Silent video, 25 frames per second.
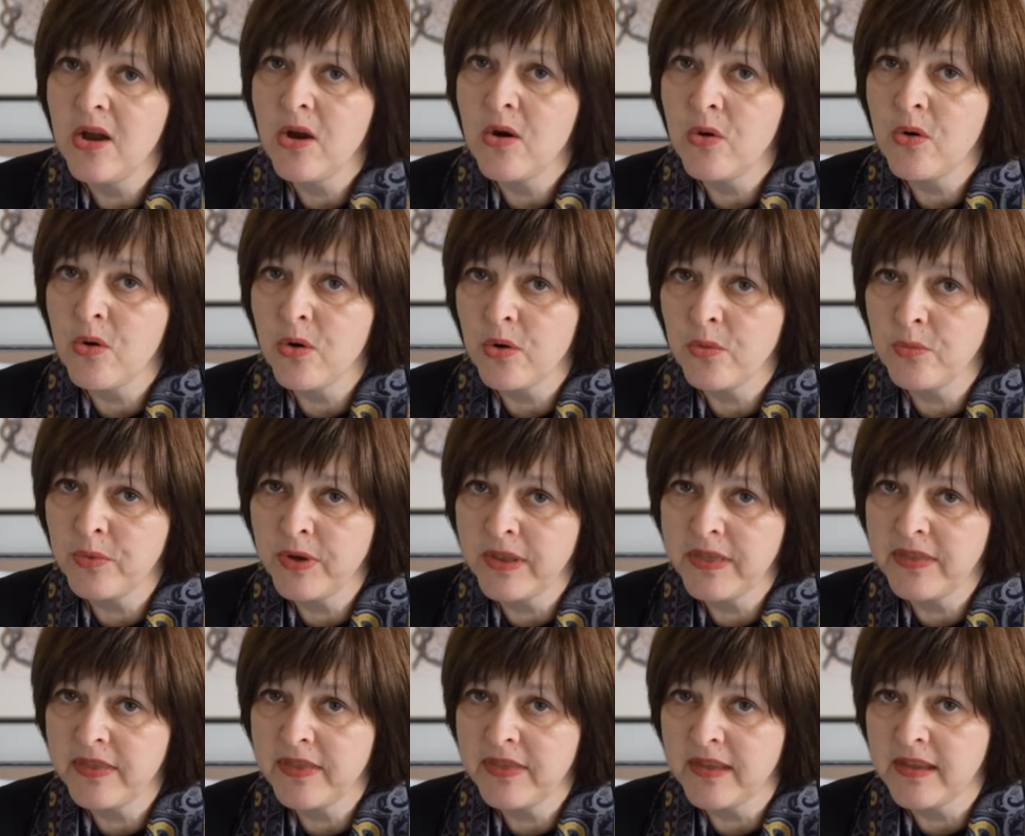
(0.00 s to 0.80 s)
or
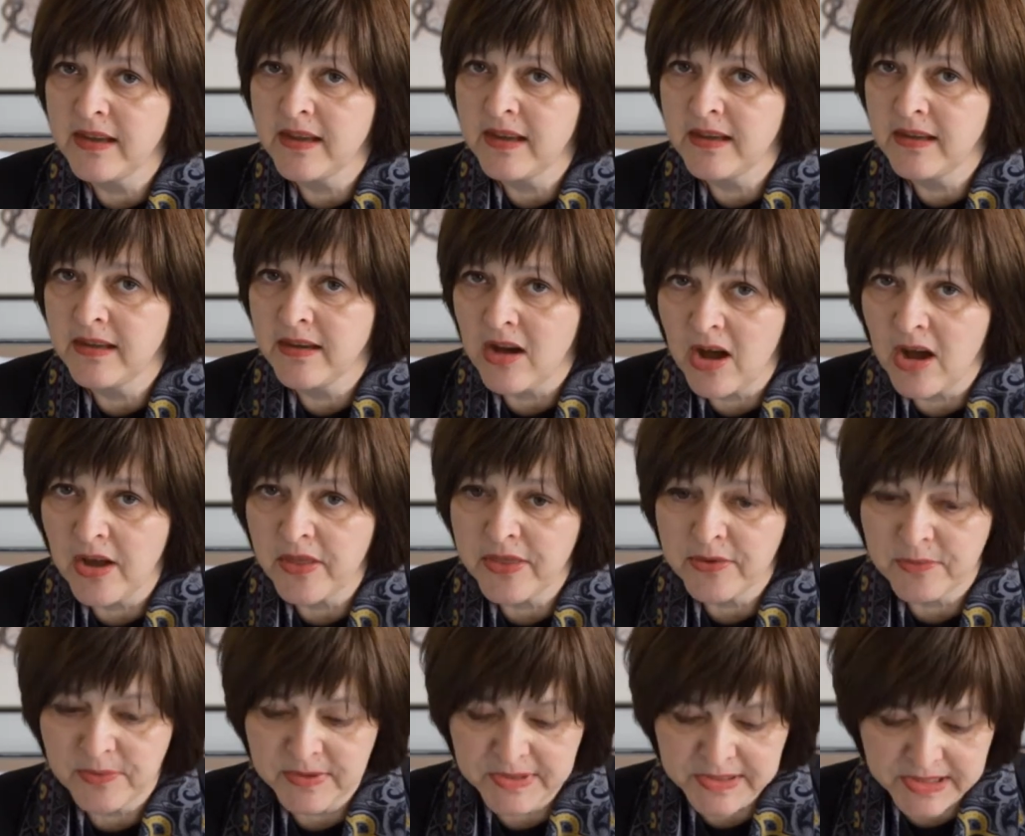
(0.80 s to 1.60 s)
with the
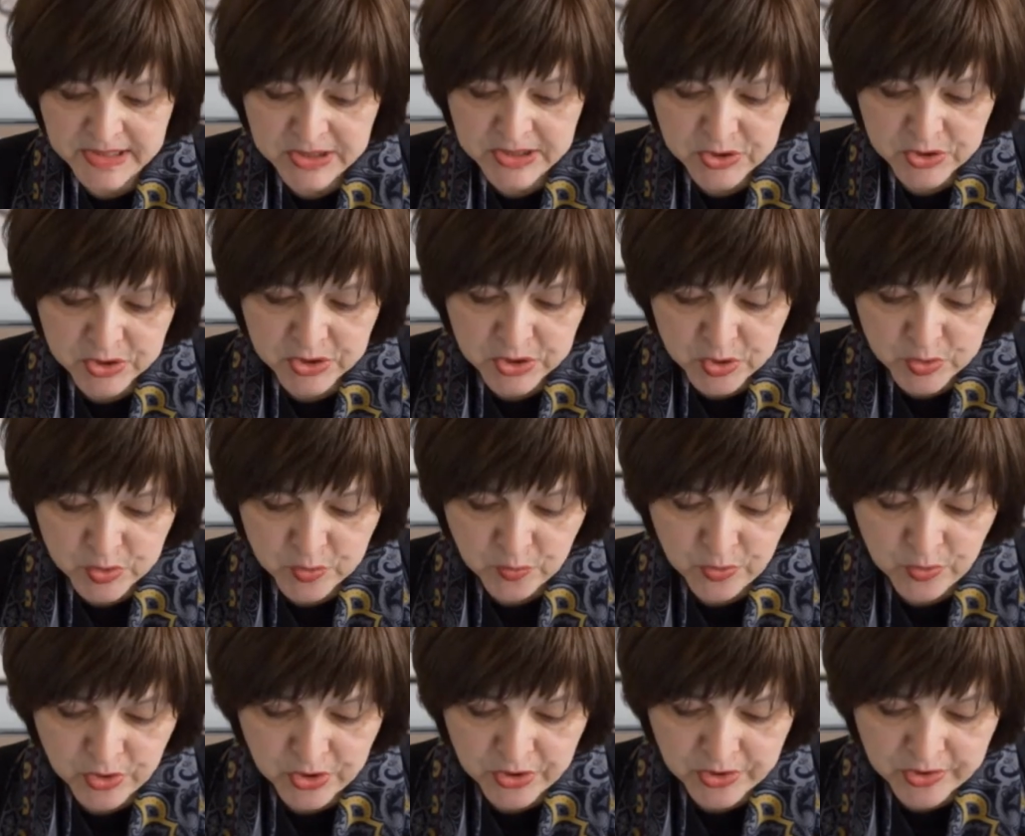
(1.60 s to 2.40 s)
authorization to
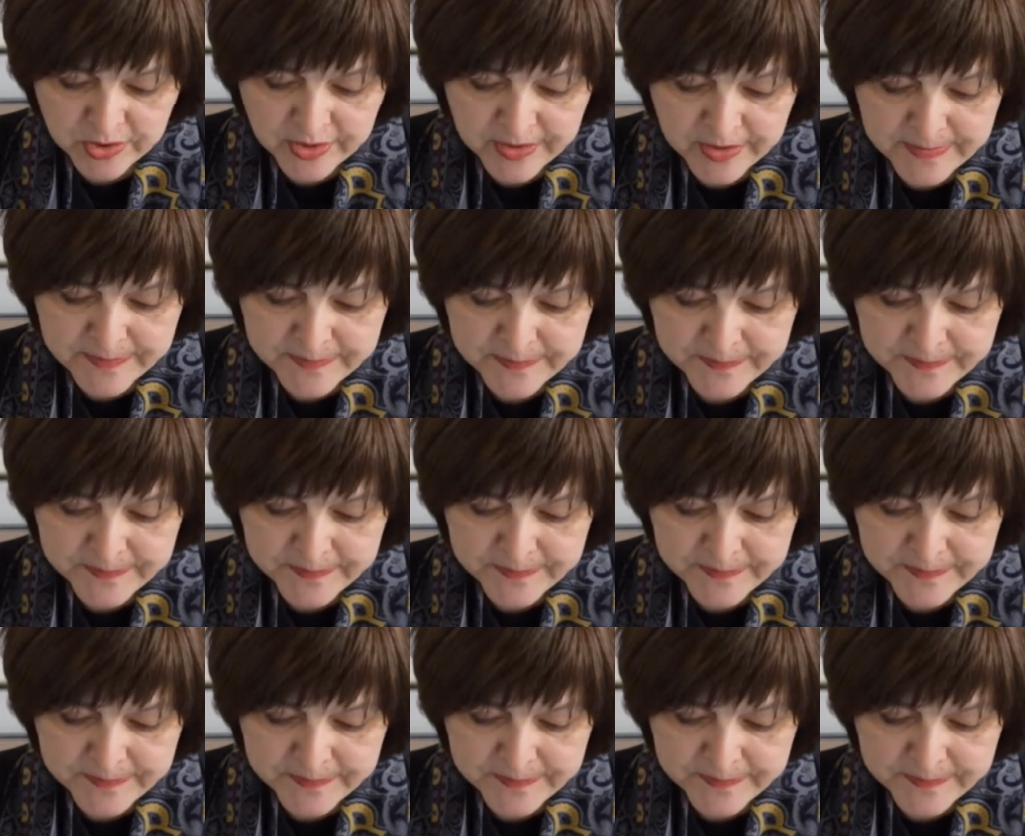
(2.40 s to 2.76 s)
work.